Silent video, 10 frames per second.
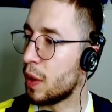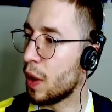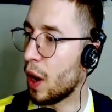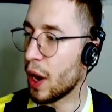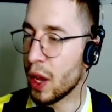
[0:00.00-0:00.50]

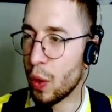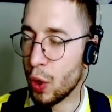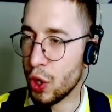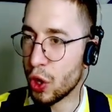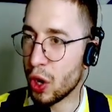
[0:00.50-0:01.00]
All right,
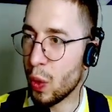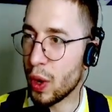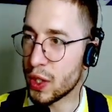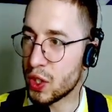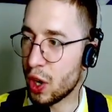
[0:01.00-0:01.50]
you're gonna want
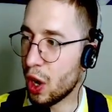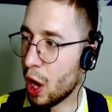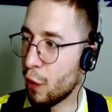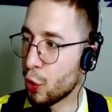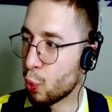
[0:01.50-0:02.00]
to start
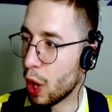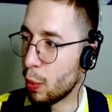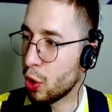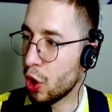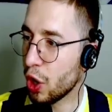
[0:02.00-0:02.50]
off with
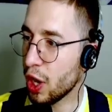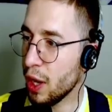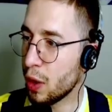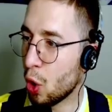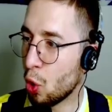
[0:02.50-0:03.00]
Rebel
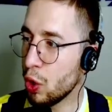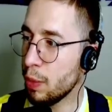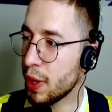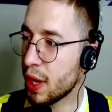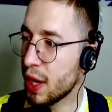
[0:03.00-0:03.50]
Cookie only
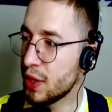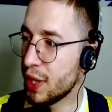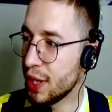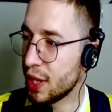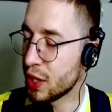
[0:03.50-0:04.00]
because
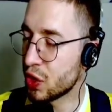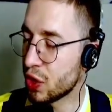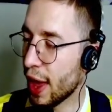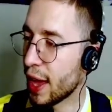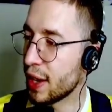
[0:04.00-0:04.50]
he does
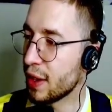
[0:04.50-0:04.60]
that